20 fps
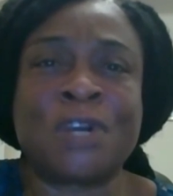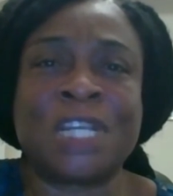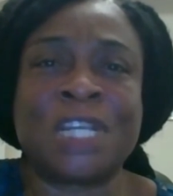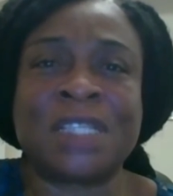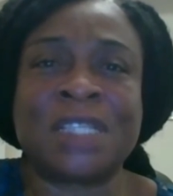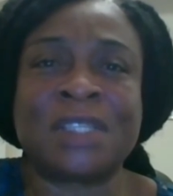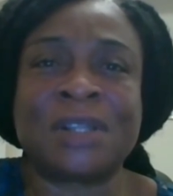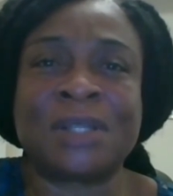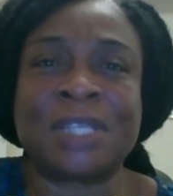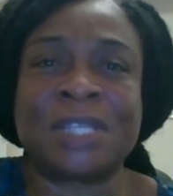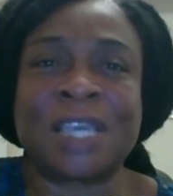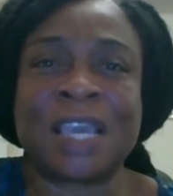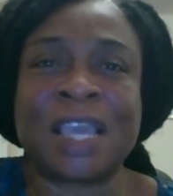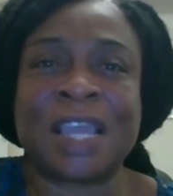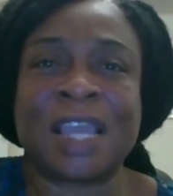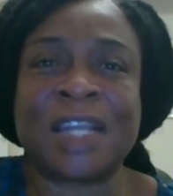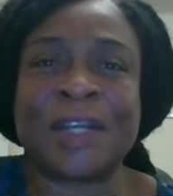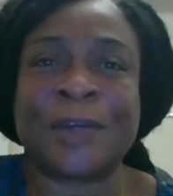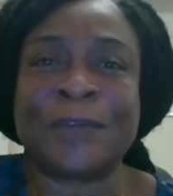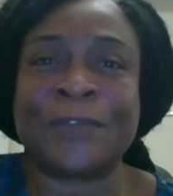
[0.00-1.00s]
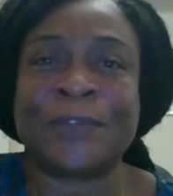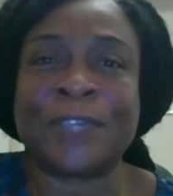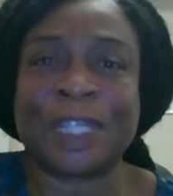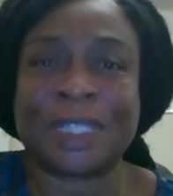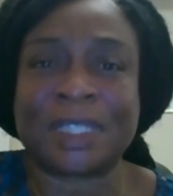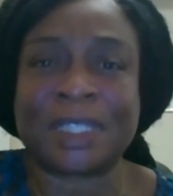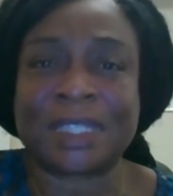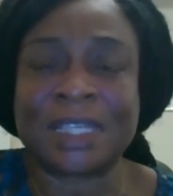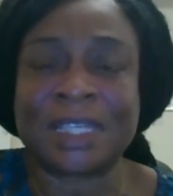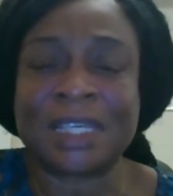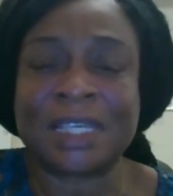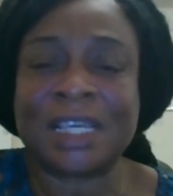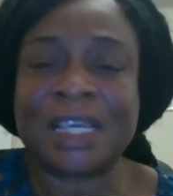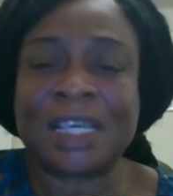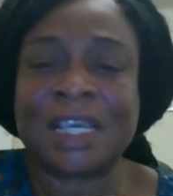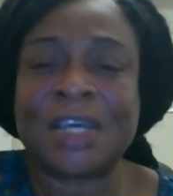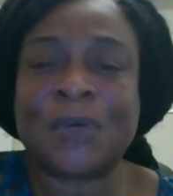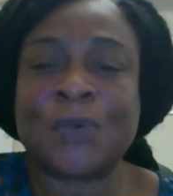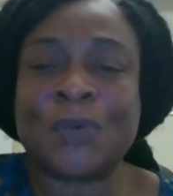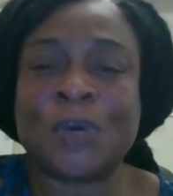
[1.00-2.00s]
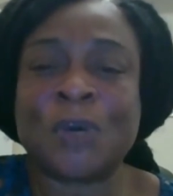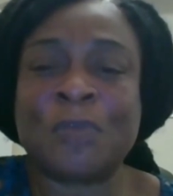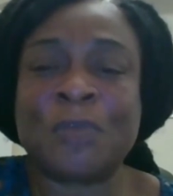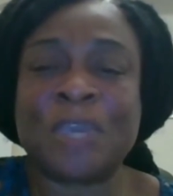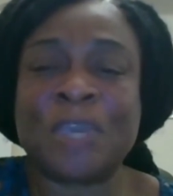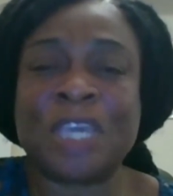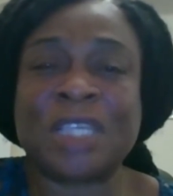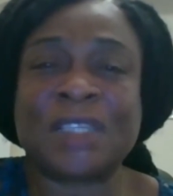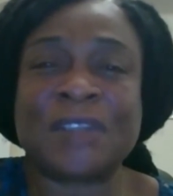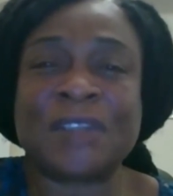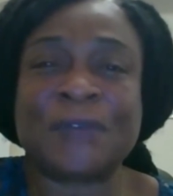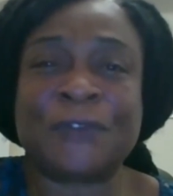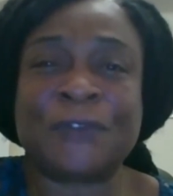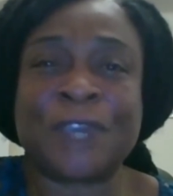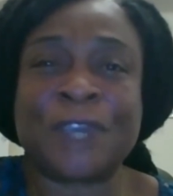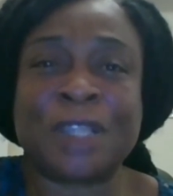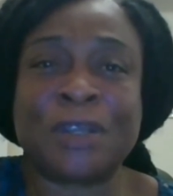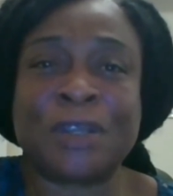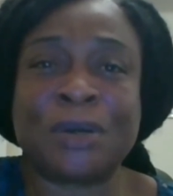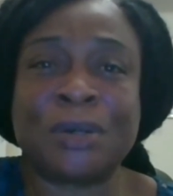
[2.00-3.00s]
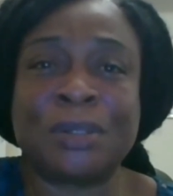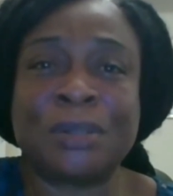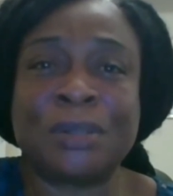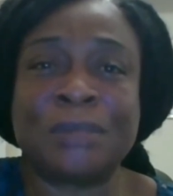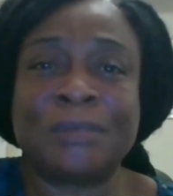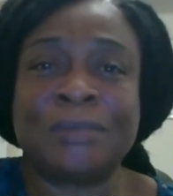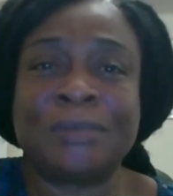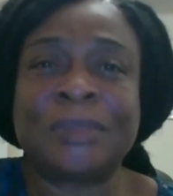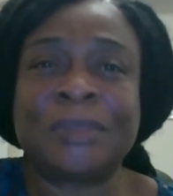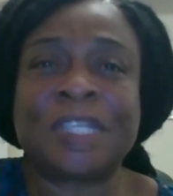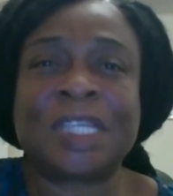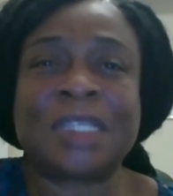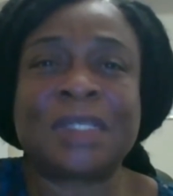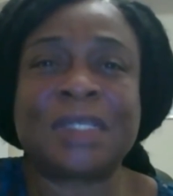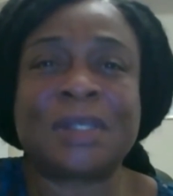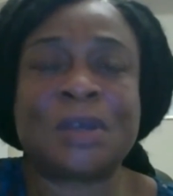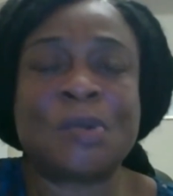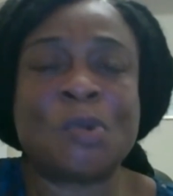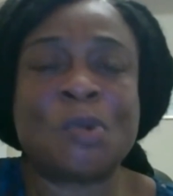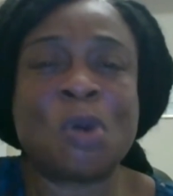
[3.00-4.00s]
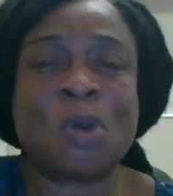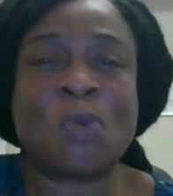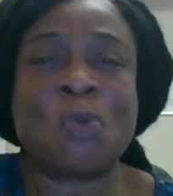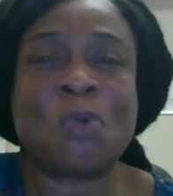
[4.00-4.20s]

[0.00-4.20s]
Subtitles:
it's not the end of it. What makes a failure is someone